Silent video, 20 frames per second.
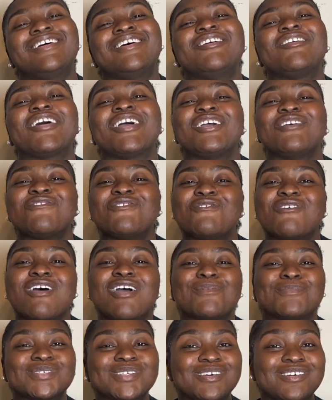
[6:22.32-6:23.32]
Okay, if you
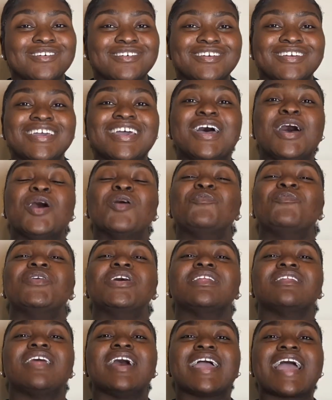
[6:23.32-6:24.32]
are, I'm sorry.
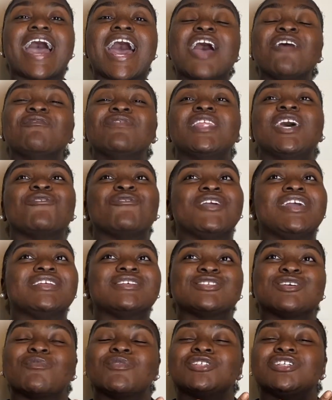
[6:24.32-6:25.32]
But like, I've never
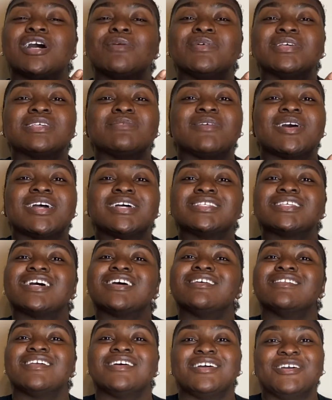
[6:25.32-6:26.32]
eaten so much hummus in my
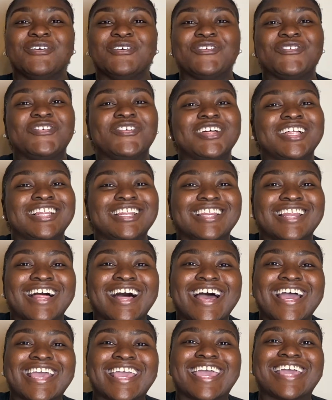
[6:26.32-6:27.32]
entire life.
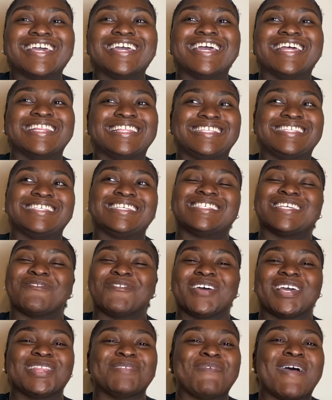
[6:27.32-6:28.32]
Like, except
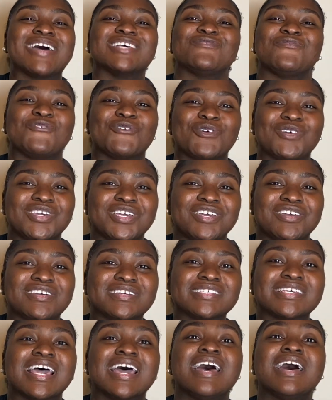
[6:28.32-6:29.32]
for like the past 4
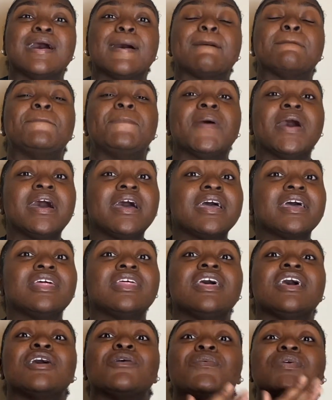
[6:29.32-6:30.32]
years.
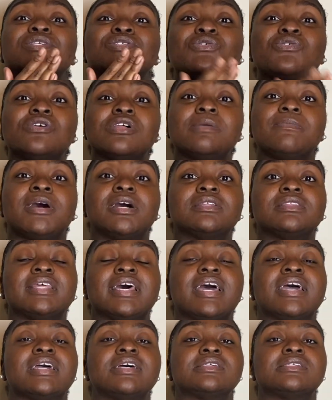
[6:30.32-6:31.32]
But what's cool about
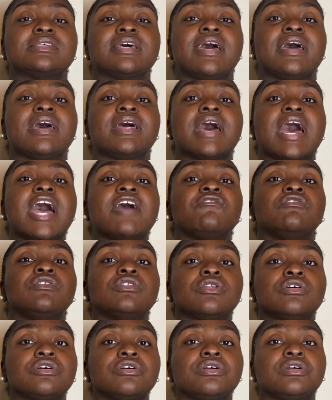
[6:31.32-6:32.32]
that is that I've
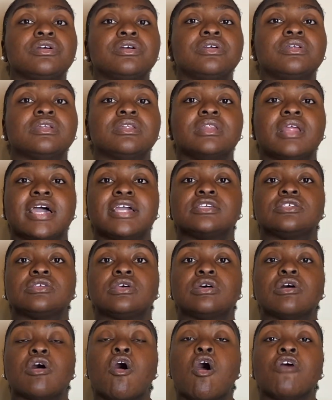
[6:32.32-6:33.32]
learned like
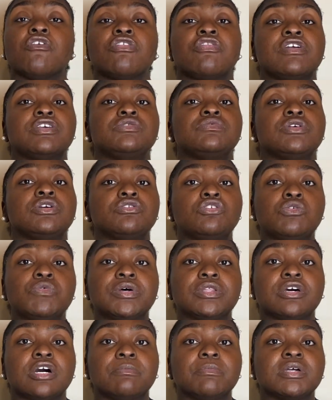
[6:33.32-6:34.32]
all the things you can do
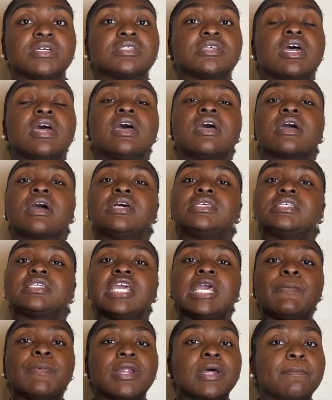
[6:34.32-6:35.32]
with hummus. Cause to
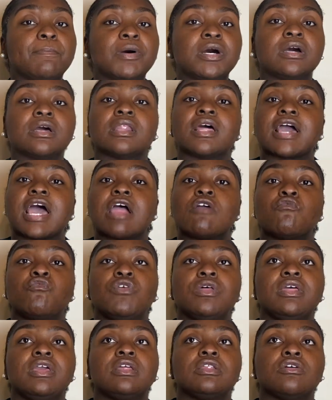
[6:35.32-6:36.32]
keep it a buck, like I
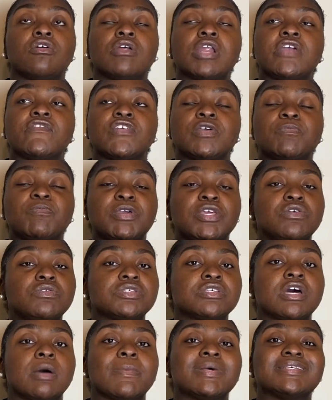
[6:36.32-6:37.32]
really don't even be
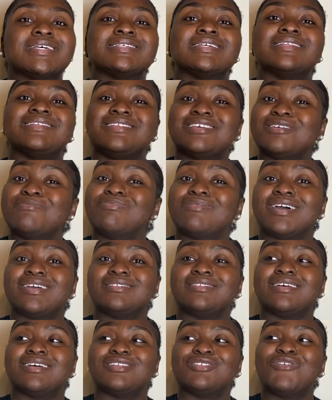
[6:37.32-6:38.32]
using hummus as a dip
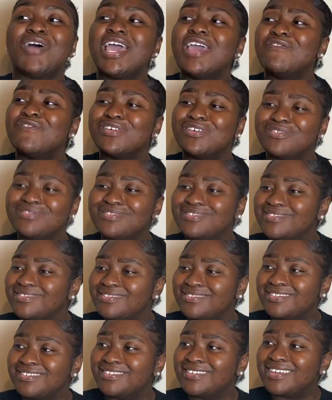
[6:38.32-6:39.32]
like that.
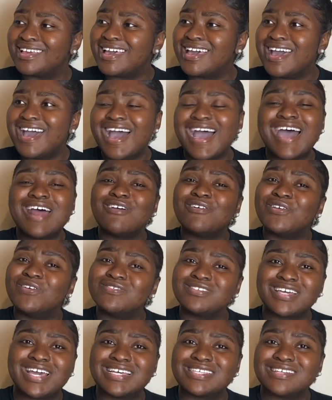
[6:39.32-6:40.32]
I don't
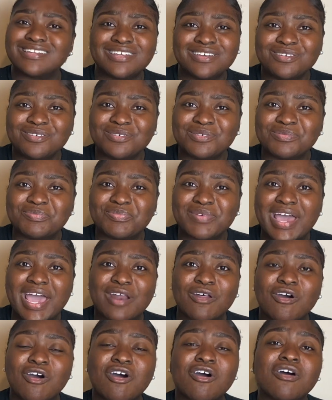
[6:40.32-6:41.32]
use it as a dip
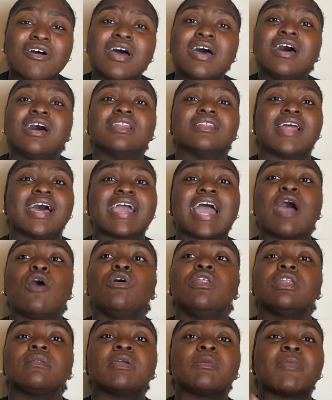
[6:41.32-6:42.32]
at all. Like I'll
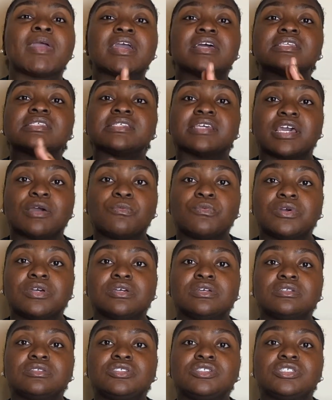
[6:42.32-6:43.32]
literally make a
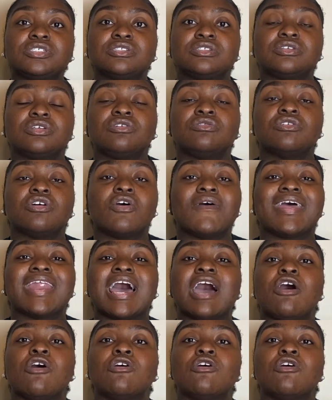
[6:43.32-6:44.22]
sandwich, you know, and